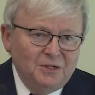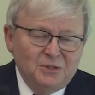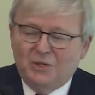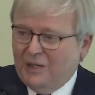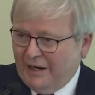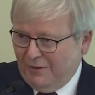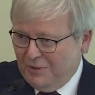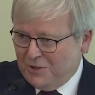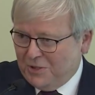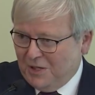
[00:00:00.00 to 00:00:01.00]
to the
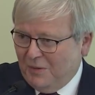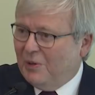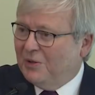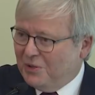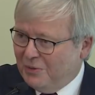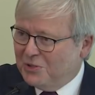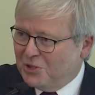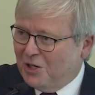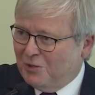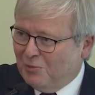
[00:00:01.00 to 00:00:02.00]
language about the
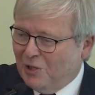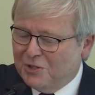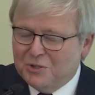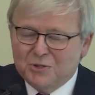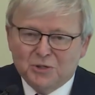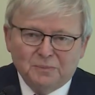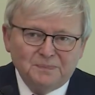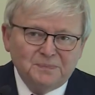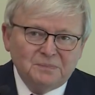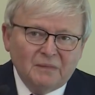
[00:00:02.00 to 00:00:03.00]
U.S.-China relationship.